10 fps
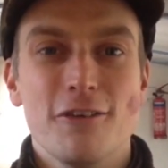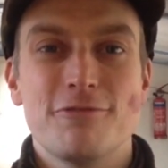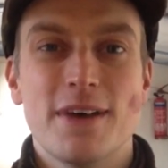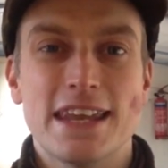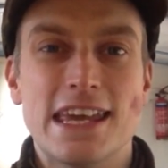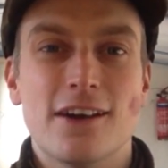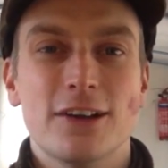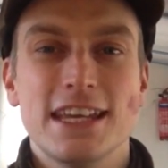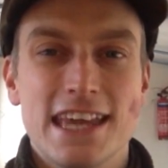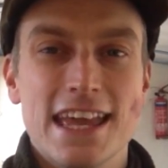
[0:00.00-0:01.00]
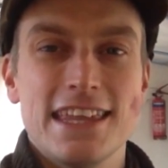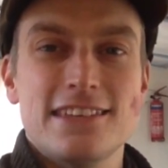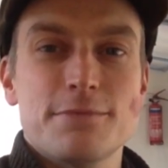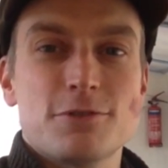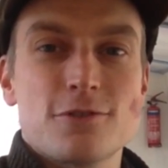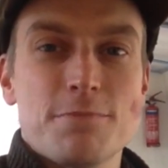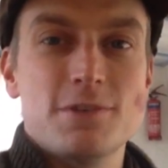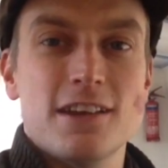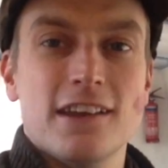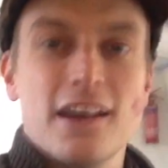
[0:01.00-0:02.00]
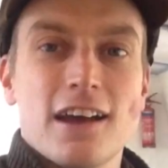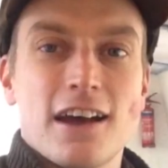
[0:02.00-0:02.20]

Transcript: of money on a yearly subscription.